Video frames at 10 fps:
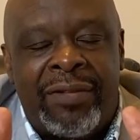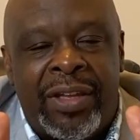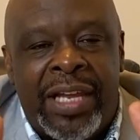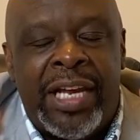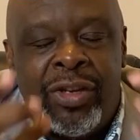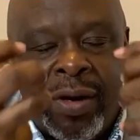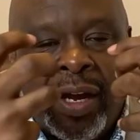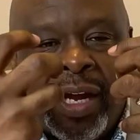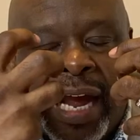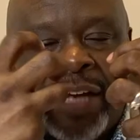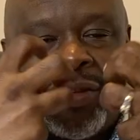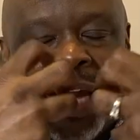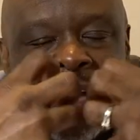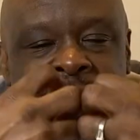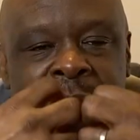And then you ask,
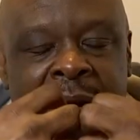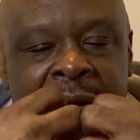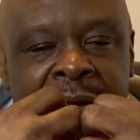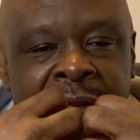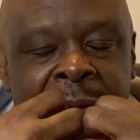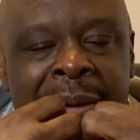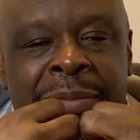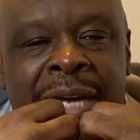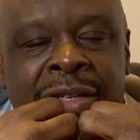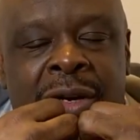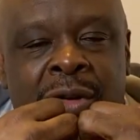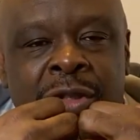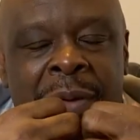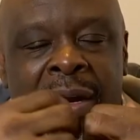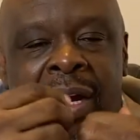ask them to, to baptize the Holy
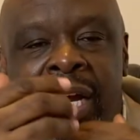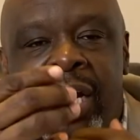Spirit.